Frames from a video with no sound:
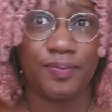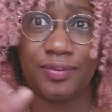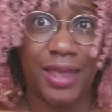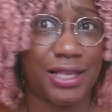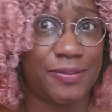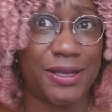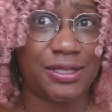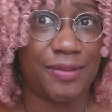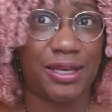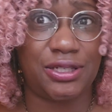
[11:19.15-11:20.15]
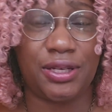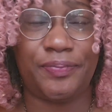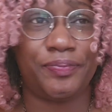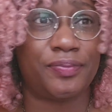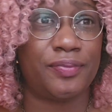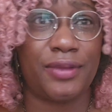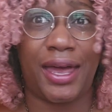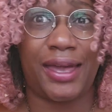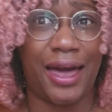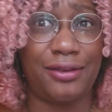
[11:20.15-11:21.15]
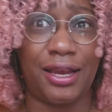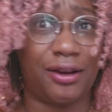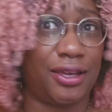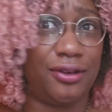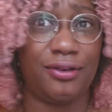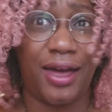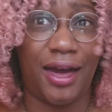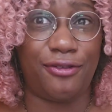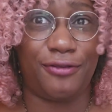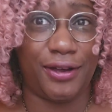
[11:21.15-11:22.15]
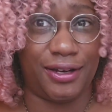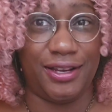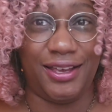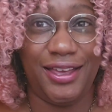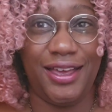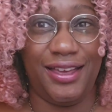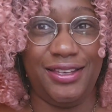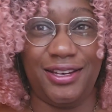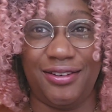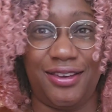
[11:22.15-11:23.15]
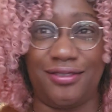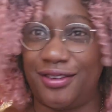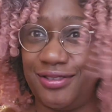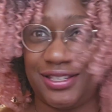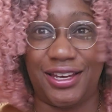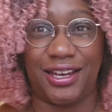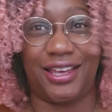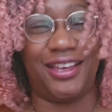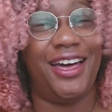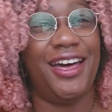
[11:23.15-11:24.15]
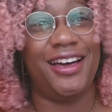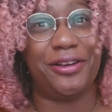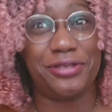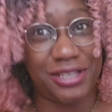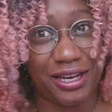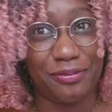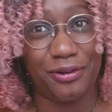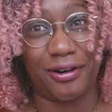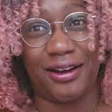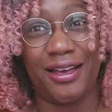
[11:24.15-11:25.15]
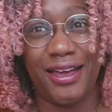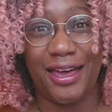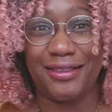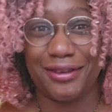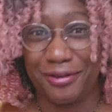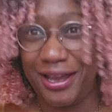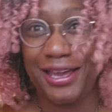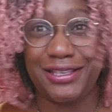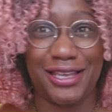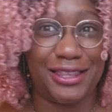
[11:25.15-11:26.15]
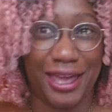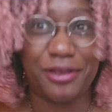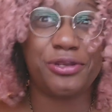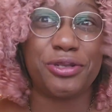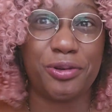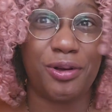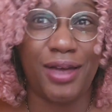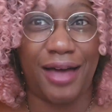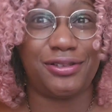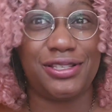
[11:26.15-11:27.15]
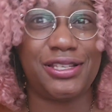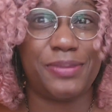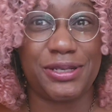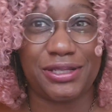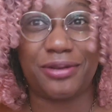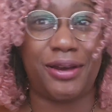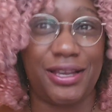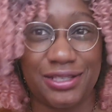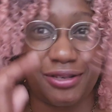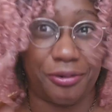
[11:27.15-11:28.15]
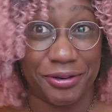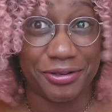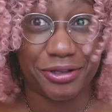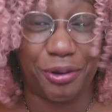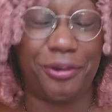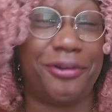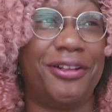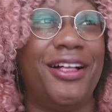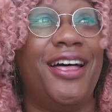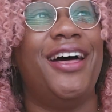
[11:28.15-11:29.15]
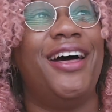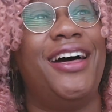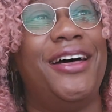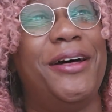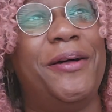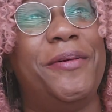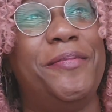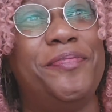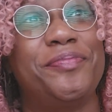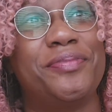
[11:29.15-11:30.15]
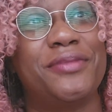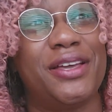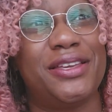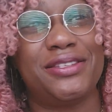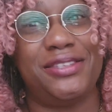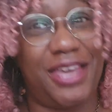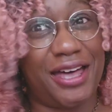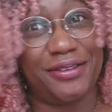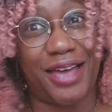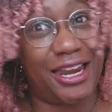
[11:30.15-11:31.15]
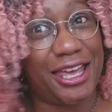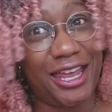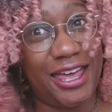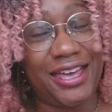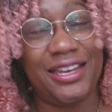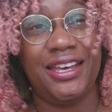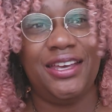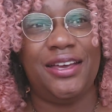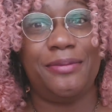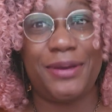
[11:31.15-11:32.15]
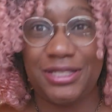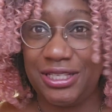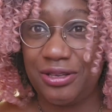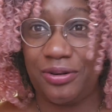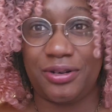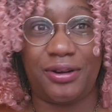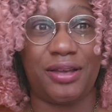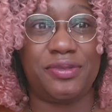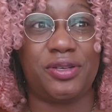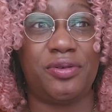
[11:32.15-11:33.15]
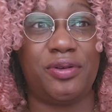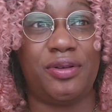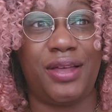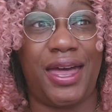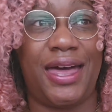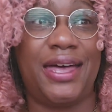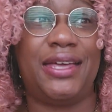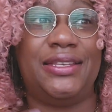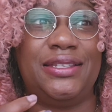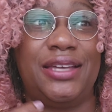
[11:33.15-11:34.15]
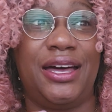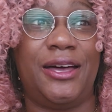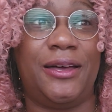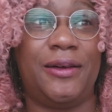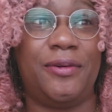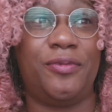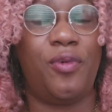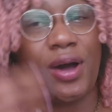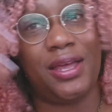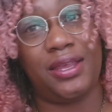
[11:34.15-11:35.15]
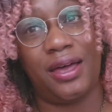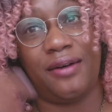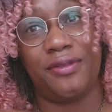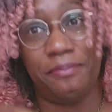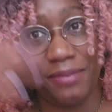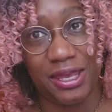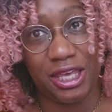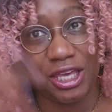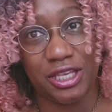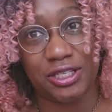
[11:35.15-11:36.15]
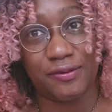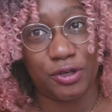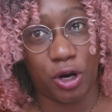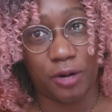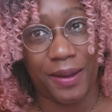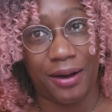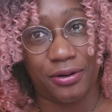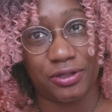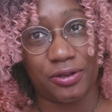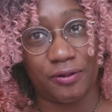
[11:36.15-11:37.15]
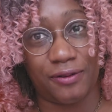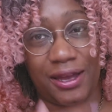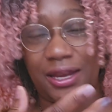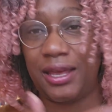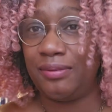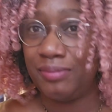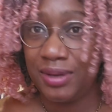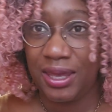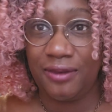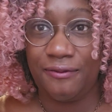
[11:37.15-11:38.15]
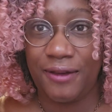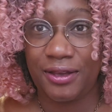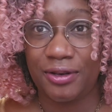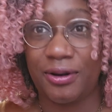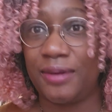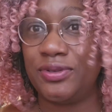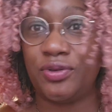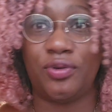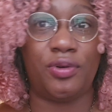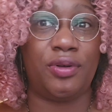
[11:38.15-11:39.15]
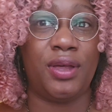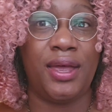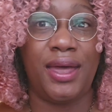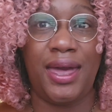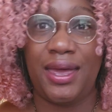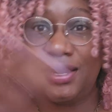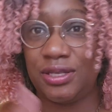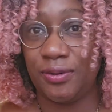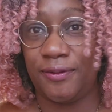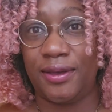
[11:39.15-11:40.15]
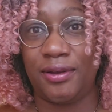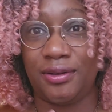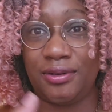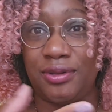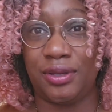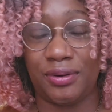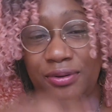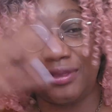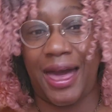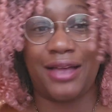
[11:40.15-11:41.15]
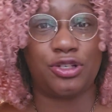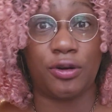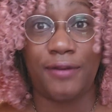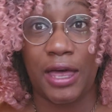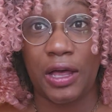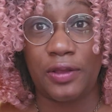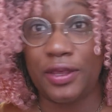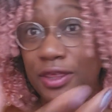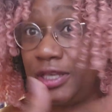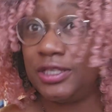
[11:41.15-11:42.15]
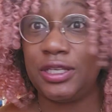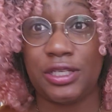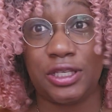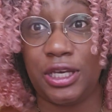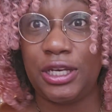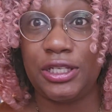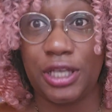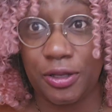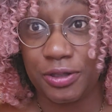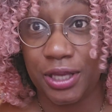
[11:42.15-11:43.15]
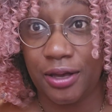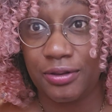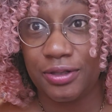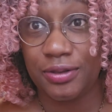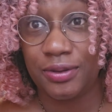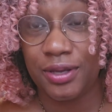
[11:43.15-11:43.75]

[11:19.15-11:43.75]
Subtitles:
That's my summation. Like, how dare you have fun in your youth? Go study. Go study more. And the grades at the extra school count just as much as the grades at your real school. Because, got to get ahead. But she's going to cram school, and one of the minions of the dark powers that they're fighting infect the cram school, and it's revealed through that travail that this is indeed a Sailor Scout.